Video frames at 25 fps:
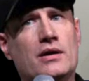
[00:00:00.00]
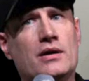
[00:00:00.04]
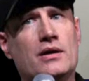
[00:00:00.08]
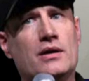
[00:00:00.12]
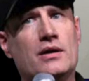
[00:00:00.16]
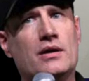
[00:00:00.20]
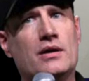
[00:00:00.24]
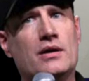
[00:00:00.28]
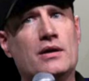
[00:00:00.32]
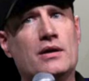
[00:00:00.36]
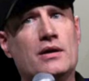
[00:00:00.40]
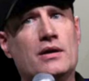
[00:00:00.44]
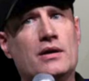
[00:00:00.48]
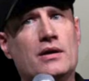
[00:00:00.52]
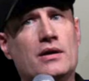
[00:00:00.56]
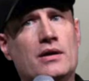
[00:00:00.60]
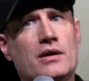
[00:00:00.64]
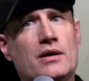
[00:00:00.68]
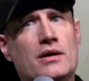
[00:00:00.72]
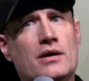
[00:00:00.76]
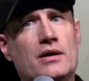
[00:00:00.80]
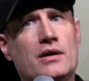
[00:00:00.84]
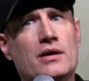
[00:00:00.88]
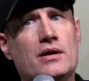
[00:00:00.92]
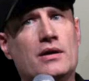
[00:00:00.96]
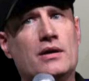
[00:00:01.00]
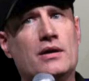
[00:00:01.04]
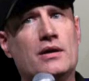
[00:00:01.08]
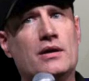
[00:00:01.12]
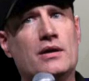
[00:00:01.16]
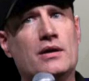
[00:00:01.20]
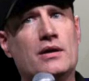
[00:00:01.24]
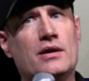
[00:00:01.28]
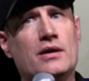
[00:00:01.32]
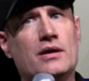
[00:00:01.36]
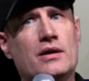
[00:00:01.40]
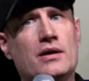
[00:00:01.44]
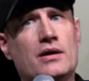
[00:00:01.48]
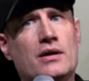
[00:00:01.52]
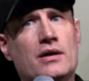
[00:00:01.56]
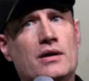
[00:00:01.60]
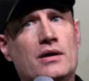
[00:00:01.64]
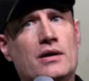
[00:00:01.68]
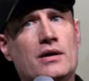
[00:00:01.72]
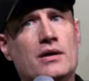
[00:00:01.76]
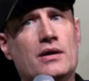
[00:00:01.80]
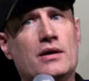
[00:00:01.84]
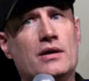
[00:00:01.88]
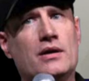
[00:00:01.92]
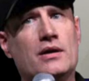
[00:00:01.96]

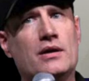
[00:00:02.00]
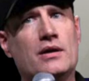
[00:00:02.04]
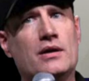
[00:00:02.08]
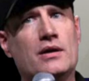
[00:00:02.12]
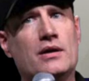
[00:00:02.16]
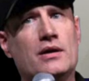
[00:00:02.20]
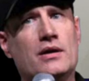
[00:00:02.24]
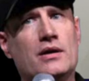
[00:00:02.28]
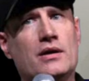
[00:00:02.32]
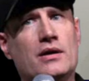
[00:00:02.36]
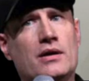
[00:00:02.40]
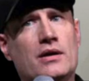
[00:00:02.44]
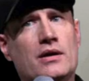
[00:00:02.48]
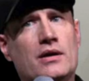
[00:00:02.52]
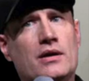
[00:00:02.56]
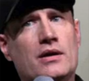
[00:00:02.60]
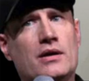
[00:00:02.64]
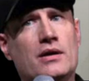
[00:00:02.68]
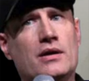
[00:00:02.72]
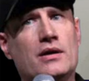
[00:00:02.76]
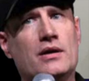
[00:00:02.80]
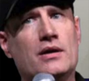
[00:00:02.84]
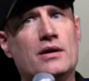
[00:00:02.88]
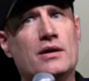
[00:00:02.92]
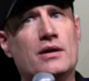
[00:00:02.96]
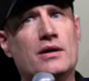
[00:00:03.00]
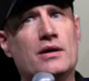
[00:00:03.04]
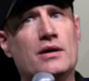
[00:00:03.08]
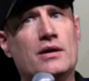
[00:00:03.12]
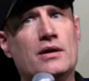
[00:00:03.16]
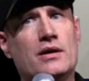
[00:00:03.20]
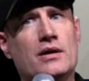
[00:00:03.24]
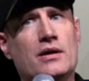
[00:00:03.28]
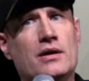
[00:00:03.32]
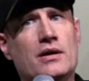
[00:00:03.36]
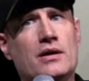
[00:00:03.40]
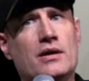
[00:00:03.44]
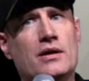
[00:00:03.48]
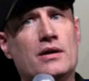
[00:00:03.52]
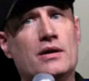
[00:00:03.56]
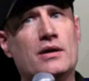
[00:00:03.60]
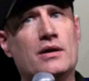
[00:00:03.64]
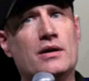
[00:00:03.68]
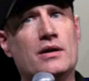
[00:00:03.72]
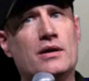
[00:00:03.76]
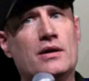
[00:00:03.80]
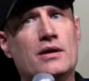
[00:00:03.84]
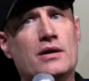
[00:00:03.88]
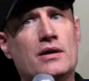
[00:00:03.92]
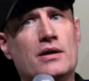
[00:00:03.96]

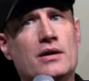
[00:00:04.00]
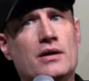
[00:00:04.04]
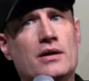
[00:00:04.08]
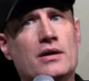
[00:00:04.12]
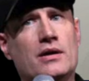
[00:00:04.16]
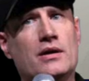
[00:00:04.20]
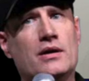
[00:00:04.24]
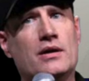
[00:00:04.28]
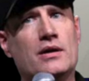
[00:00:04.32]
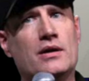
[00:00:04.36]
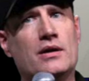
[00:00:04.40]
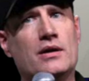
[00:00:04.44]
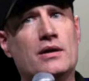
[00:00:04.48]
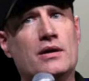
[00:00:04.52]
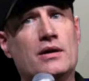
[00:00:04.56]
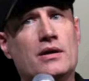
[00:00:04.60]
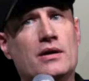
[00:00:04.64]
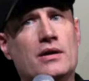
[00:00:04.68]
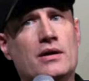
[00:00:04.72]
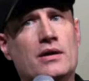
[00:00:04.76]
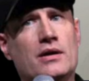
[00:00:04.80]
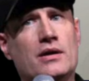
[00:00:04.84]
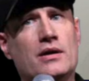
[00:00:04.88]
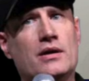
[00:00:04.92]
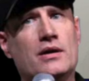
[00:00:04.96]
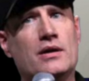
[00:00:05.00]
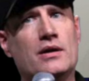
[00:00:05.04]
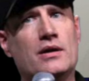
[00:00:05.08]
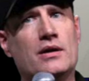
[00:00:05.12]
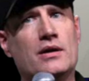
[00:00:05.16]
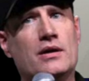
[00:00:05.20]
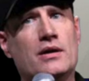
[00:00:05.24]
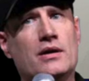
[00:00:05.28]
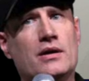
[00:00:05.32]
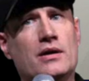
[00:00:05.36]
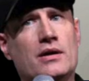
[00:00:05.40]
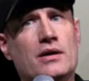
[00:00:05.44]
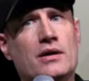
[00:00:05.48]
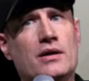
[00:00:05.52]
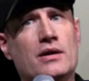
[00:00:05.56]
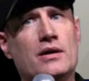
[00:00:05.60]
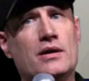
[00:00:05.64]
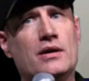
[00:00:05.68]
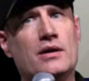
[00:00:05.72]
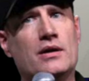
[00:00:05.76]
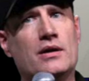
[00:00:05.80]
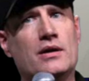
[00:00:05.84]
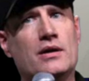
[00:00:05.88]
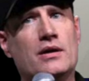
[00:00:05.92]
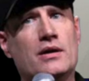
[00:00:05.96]

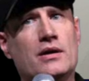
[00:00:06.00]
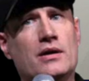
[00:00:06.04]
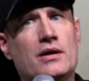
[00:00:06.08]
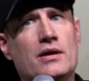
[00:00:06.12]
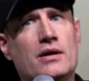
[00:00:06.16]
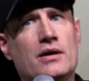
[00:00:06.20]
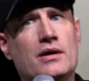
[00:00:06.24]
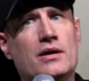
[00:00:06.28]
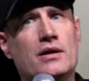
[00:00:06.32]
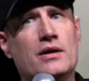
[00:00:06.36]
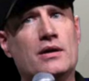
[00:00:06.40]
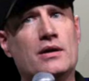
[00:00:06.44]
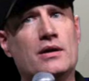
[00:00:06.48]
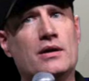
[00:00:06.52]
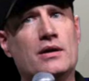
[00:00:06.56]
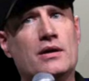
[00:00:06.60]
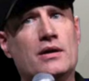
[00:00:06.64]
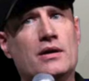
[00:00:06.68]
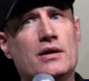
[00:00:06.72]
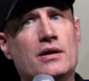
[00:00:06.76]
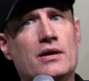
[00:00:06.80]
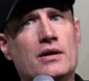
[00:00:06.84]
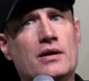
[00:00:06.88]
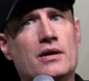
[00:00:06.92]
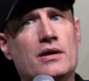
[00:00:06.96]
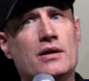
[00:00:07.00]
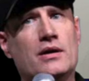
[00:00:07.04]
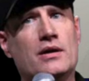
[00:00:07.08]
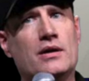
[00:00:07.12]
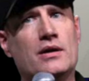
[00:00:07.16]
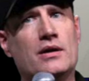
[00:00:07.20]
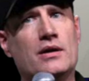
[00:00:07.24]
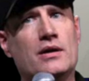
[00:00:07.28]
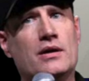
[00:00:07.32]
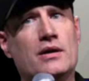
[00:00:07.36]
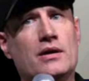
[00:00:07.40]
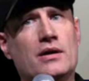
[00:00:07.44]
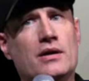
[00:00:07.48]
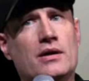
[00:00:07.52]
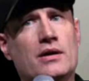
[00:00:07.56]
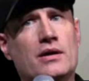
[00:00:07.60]
(not speaking)